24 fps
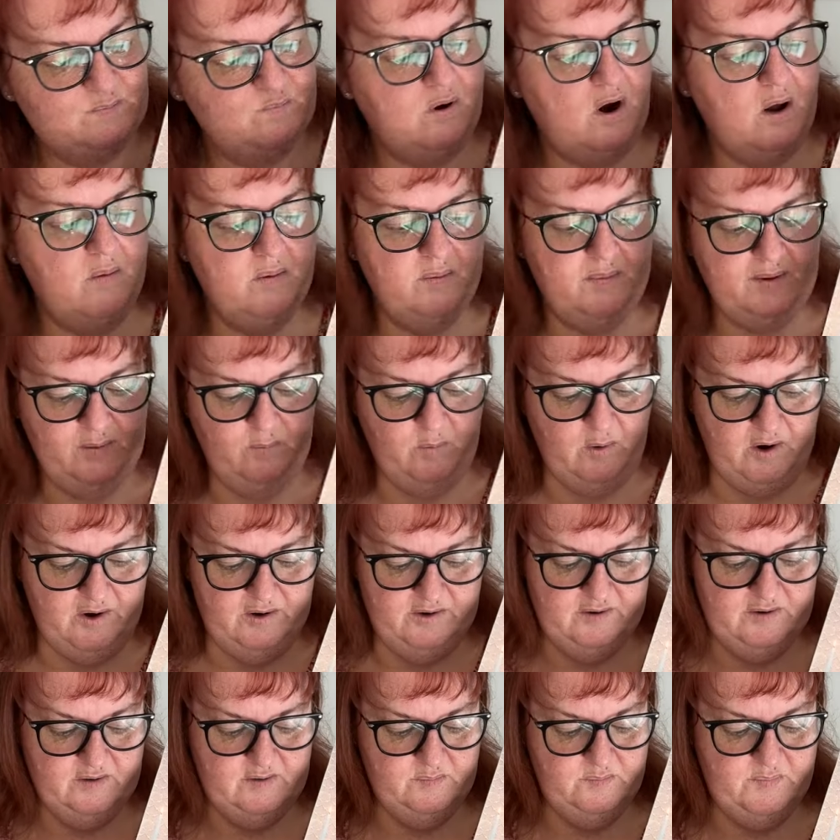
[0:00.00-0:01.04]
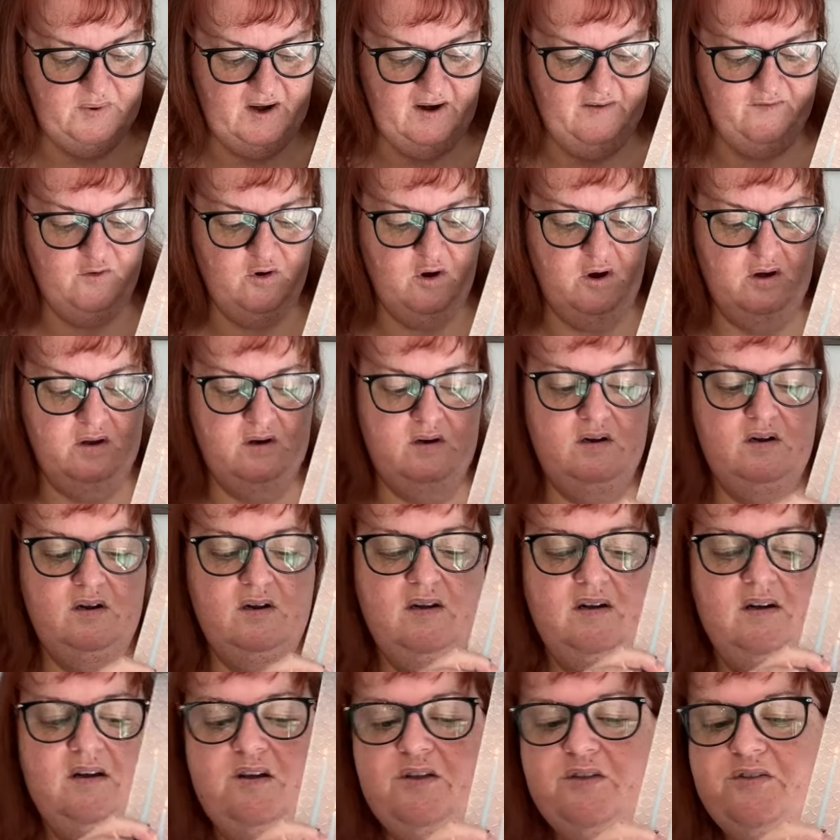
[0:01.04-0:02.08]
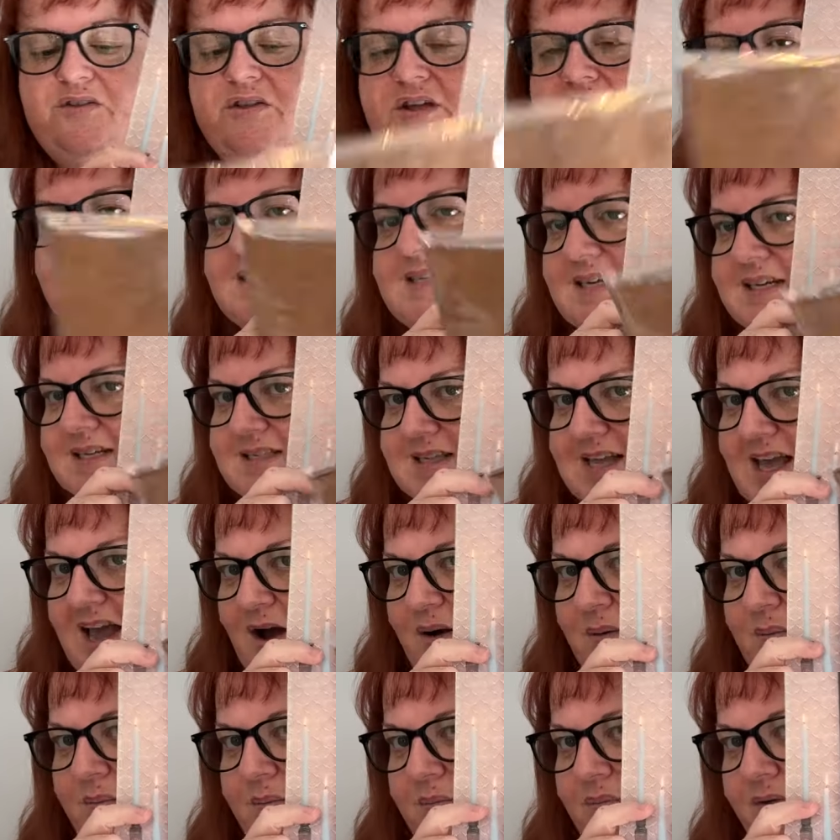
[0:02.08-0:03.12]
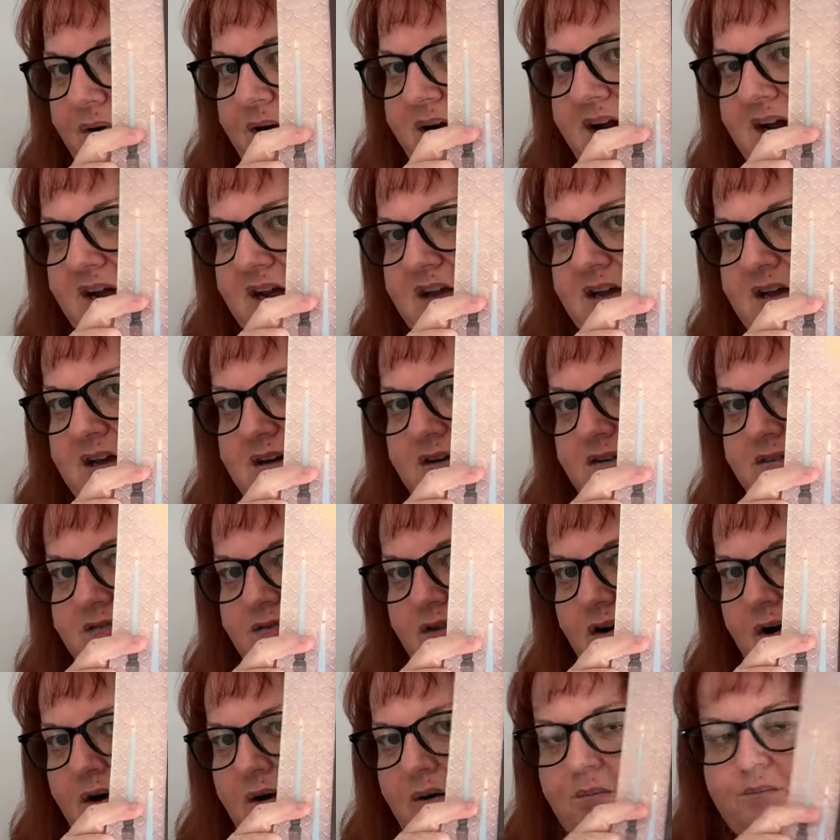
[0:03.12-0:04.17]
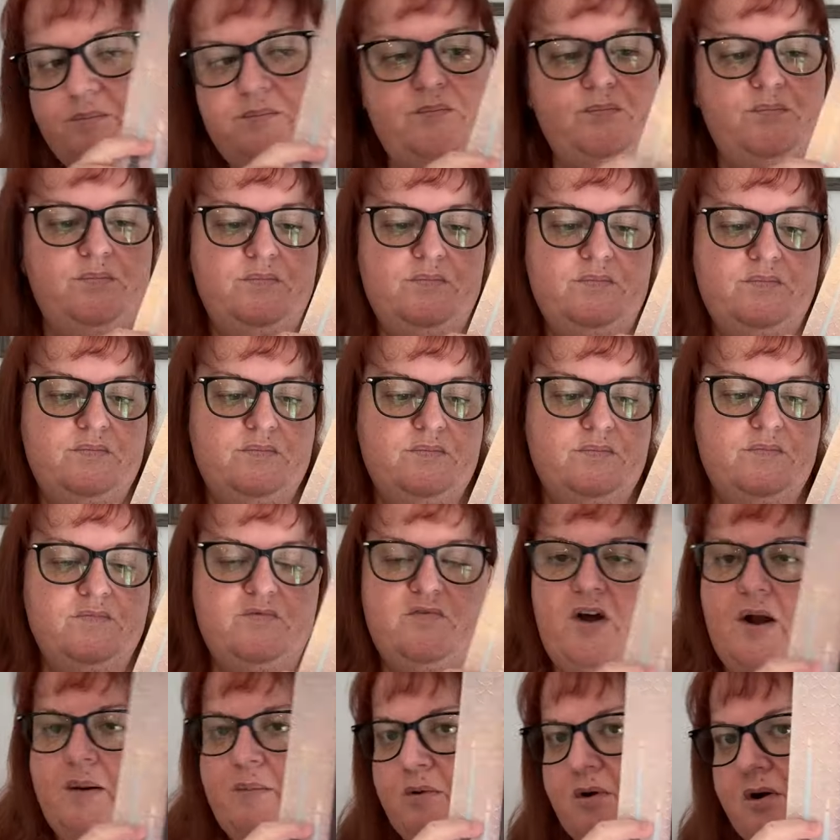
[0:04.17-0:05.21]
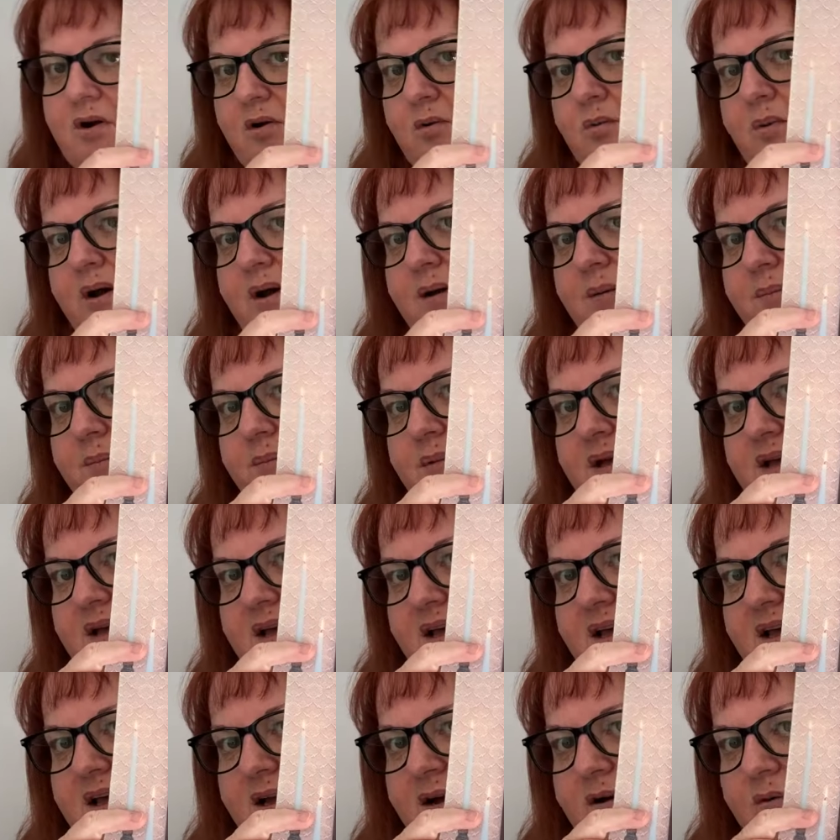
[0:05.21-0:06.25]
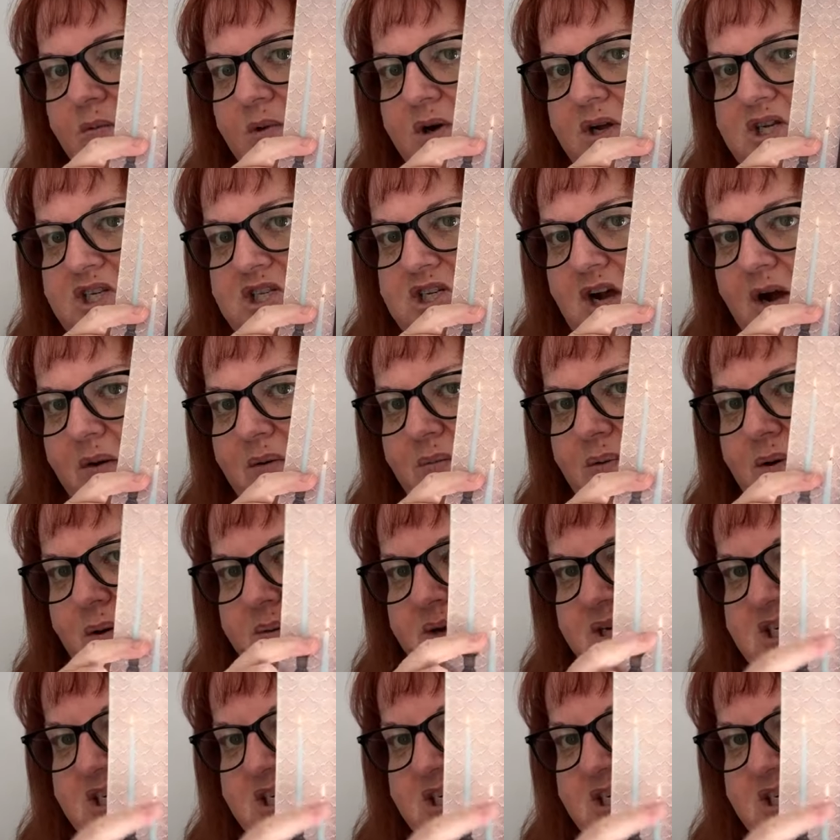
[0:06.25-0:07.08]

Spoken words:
probably won't, but I've got 36 count brick from Fibre on a Whim, which I would probably